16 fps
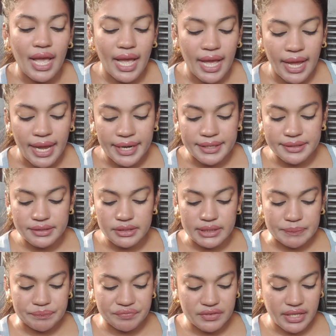and
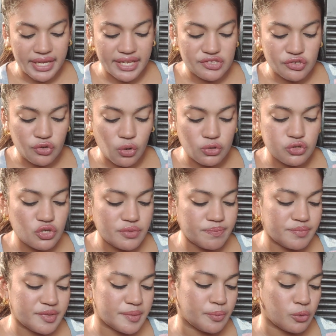um, it's
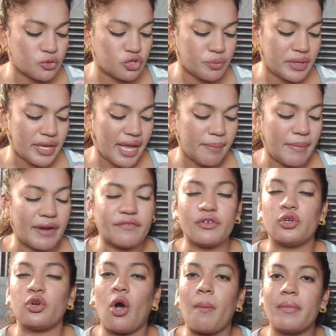also supposed to be again meant
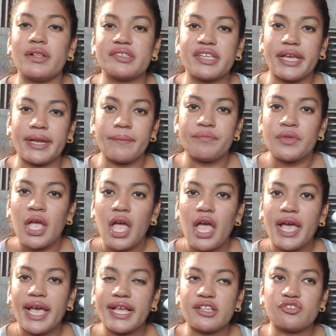for normal skin
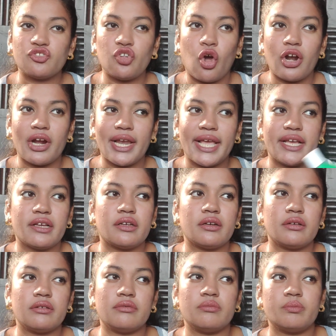it's not like
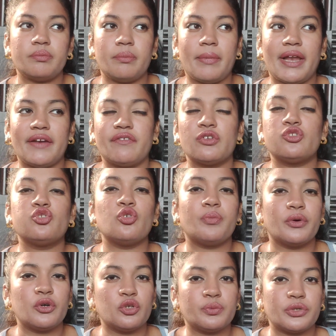meant for
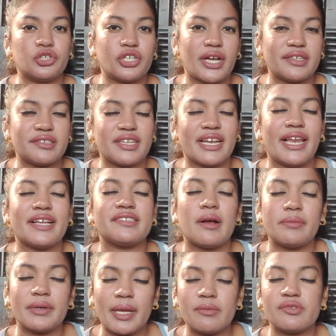super duper dry skin like
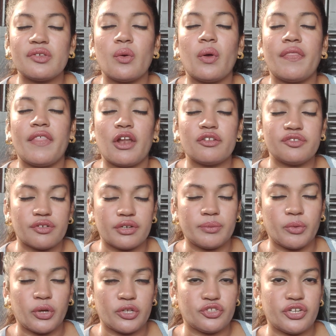sometimes uh, there are
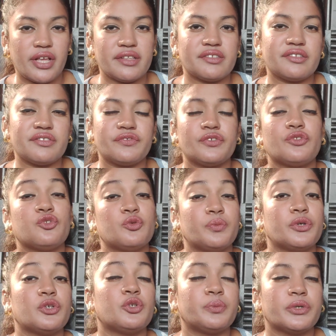certain moisturizers for
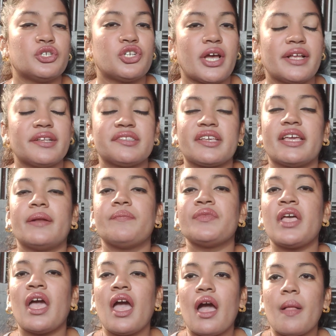super duper dry skin
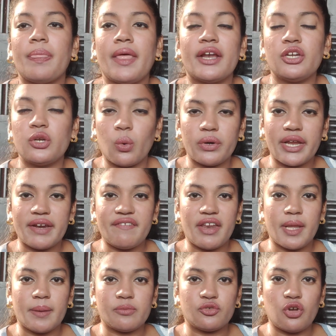that don't get
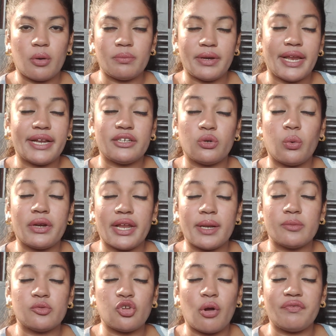very absorbed like don't
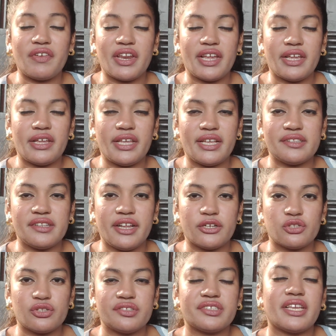get absorbed very easily
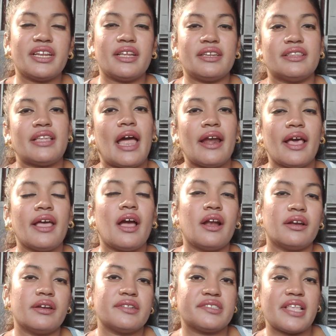into the skin and that i
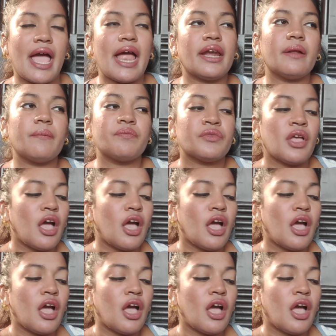understand